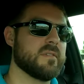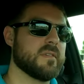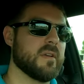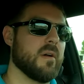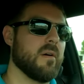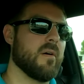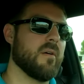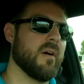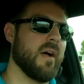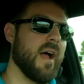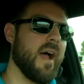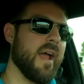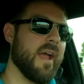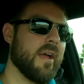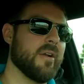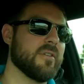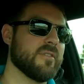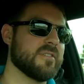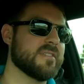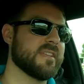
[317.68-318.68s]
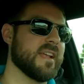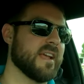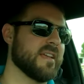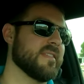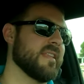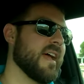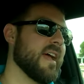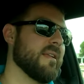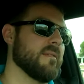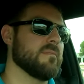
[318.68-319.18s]
So I
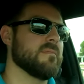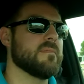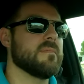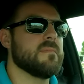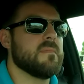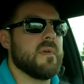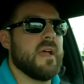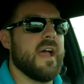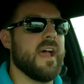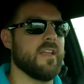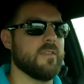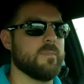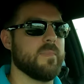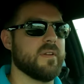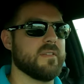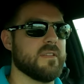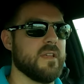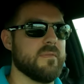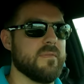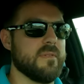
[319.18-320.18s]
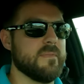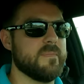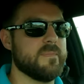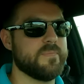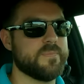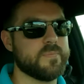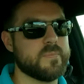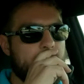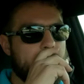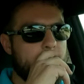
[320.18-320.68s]
understand that aspect of
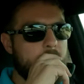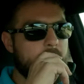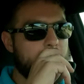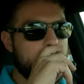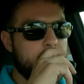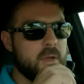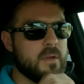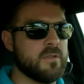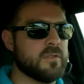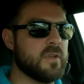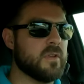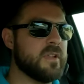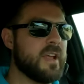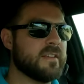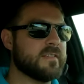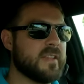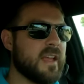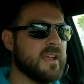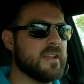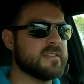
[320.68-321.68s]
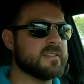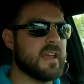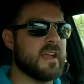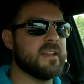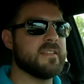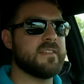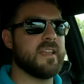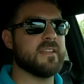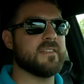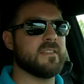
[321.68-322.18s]
it. So the next day I
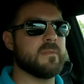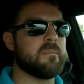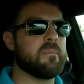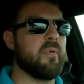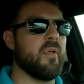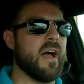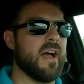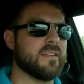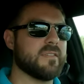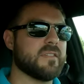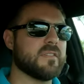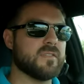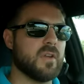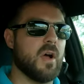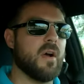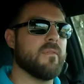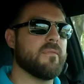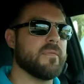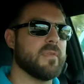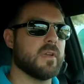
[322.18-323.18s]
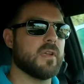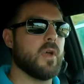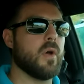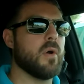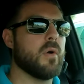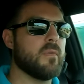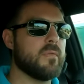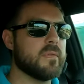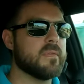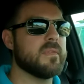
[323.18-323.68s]
decided to take the plastics off and go
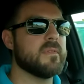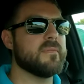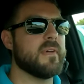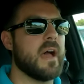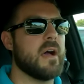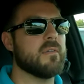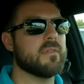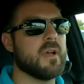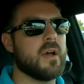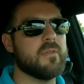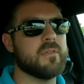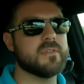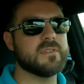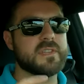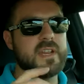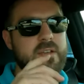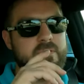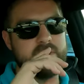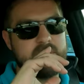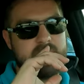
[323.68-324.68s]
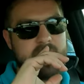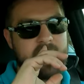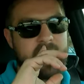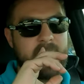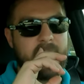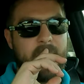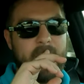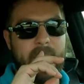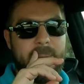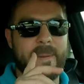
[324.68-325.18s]
over the valve covers and
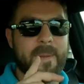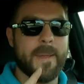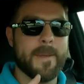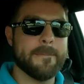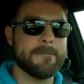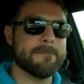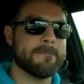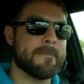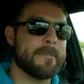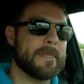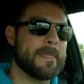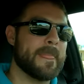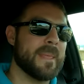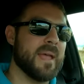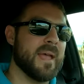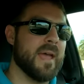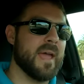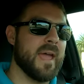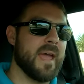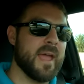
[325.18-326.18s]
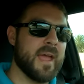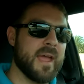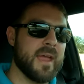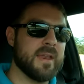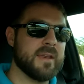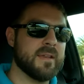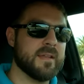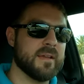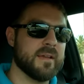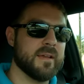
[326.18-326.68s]
everything
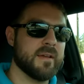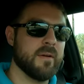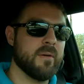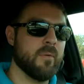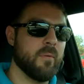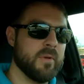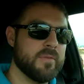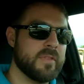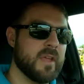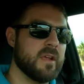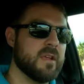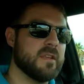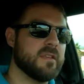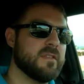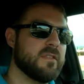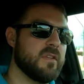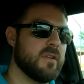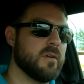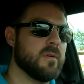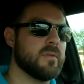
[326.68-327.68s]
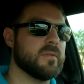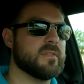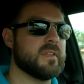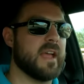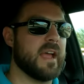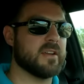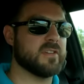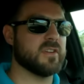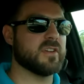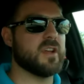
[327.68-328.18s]
and what they do is
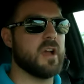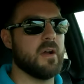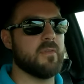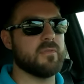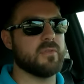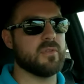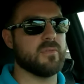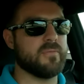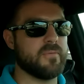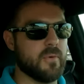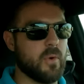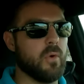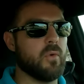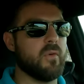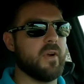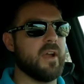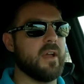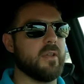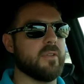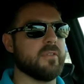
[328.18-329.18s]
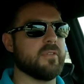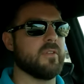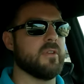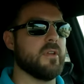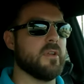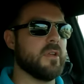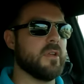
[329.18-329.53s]
they actually cover the fuel rails.